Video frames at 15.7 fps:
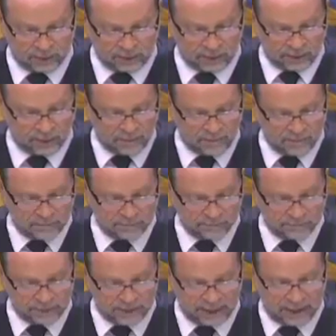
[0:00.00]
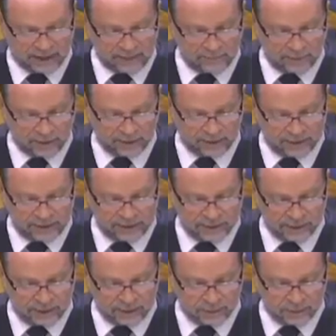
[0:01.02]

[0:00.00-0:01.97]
and abilities,